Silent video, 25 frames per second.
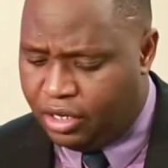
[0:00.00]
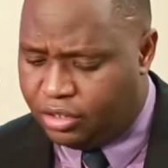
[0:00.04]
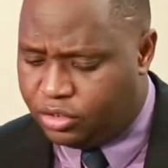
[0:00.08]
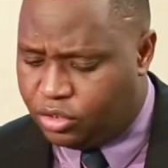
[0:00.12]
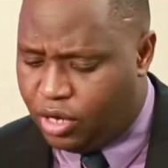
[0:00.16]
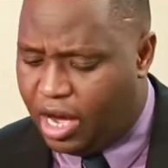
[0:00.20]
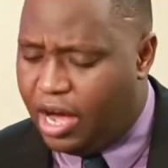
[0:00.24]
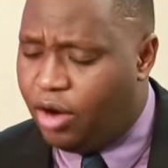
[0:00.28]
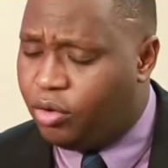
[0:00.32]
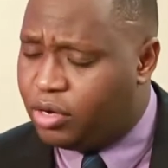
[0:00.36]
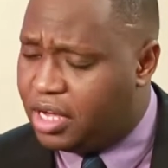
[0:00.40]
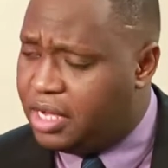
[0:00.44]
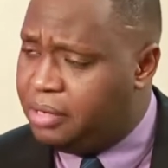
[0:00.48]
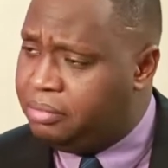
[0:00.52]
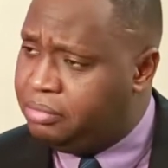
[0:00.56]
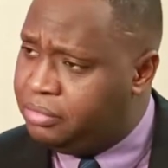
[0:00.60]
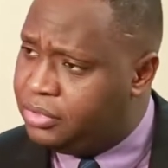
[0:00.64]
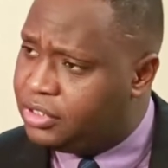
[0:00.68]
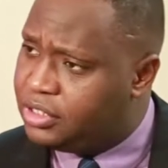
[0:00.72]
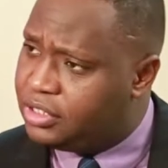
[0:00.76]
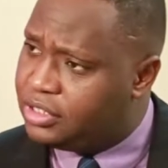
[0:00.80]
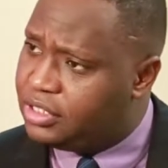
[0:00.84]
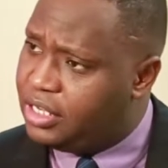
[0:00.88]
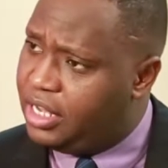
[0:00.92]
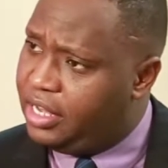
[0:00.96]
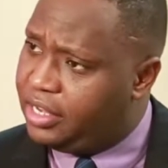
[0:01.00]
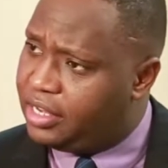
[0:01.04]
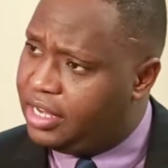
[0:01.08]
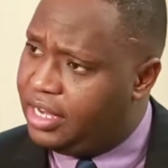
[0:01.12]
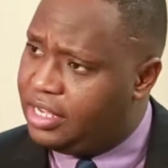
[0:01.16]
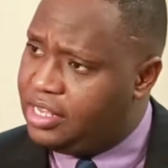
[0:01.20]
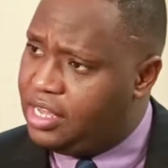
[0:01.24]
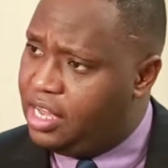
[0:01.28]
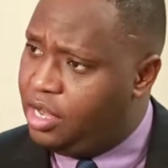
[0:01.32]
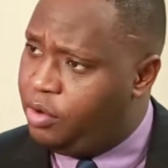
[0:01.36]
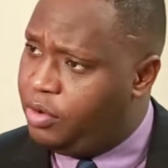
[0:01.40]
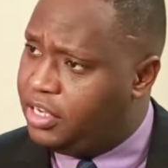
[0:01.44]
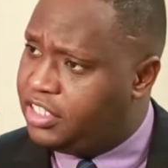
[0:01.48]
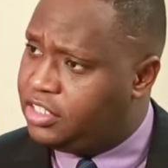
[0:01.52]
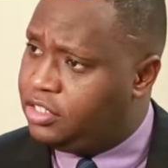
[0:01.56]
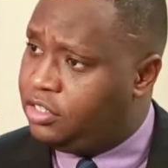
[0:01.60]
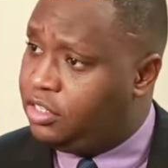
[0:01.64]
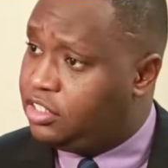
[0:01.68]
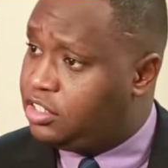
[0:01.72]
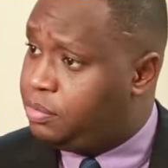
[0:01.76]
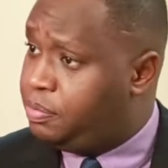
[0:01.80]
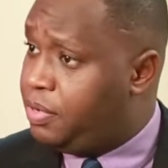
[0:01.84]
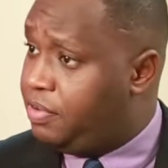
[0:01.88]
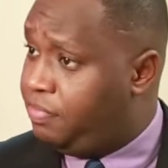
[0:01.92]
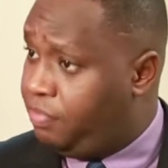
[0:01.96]
So how comes uh, Kenya Airways is
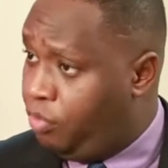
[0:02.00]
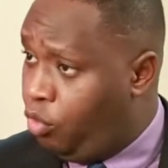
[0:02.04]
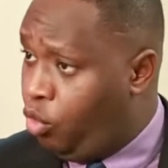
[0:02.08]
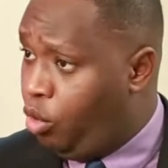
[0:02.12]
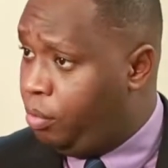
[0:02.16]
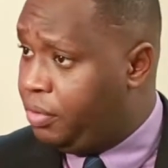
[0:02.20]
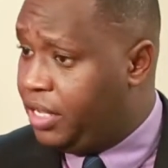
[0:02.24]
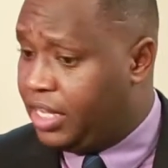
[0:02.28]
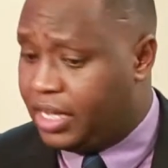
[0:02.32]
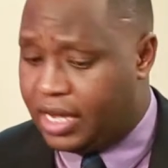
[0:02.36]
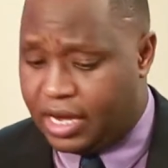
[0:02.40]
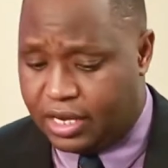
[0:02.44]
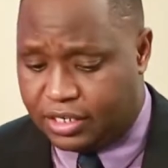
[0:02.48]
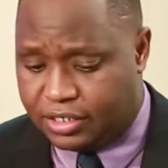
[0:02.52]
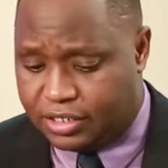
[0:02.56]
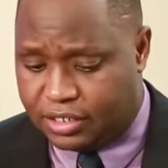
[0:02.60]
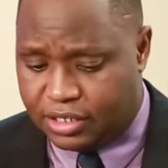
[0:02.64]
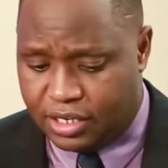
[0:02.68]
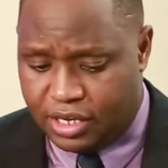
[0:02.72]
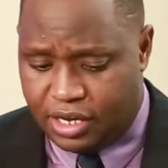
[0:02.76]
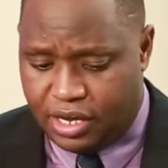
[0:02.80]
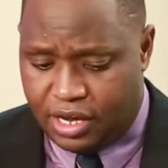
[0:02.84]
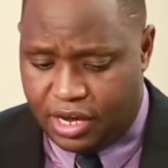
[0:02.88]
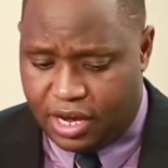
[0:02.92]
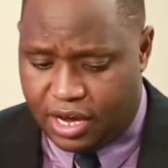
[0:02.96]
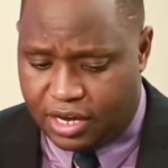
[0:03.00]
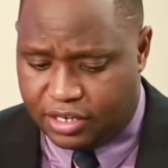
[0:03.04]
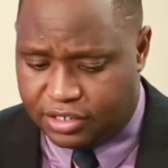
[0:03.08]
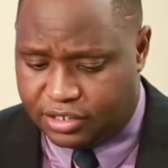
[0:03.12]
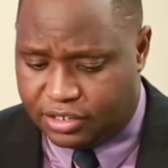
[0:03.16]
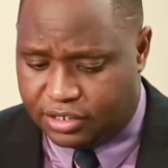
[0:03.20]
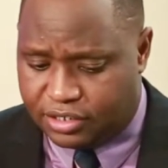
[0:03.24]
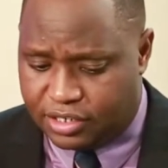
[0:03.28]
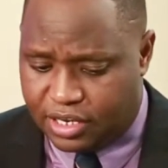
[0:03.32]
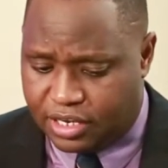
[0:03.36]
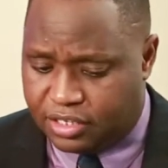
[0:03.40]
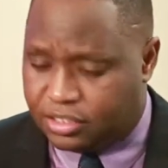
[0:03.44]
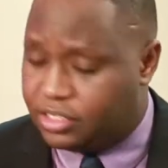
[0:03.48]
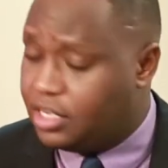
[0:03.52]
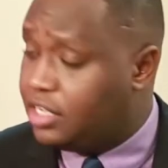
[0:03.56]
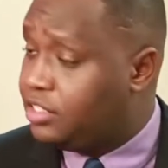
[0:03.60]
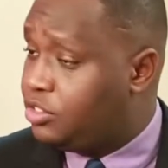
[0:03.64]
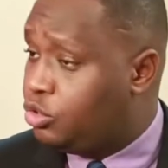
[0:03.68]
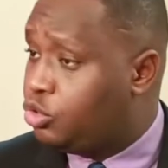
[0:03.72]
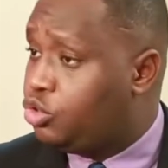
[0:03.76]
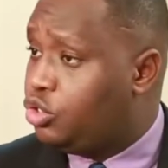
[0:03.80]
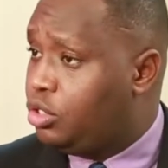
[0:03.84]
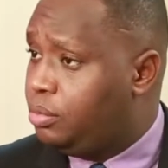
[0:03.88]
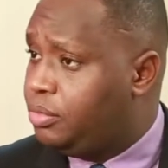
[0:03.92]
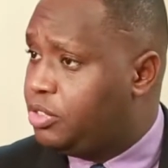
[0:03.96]
not performing as, as, as, as
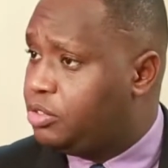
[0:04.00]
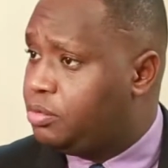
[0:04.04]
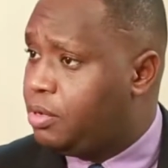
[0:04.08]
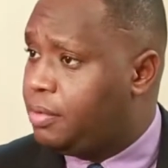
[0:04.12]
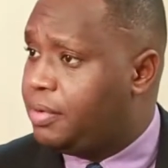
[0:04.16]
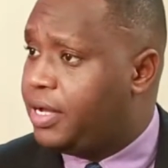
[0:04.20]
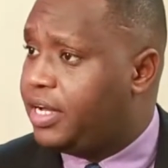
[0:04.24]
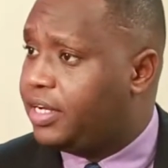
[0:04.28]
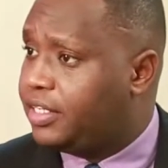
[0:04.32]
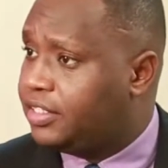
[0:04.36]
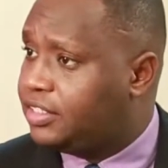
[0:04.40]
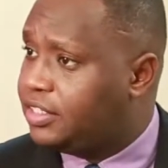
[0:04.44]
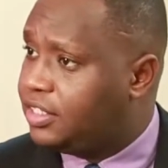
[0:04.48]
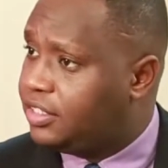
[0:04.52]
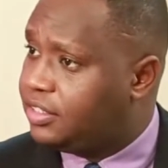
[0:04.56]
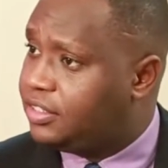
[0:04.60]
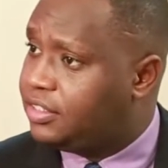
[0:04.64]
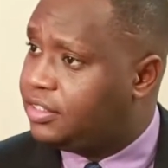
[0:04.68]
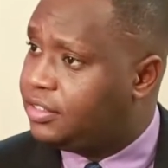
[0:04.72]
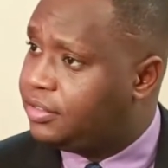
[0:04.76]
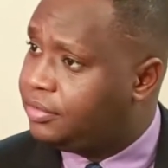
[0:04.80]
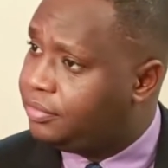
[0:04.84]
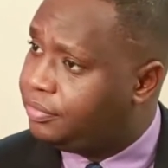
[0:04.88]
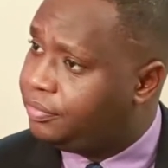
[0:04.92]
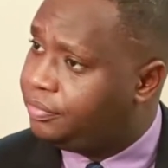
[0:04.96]
Uchumi Supermarket is?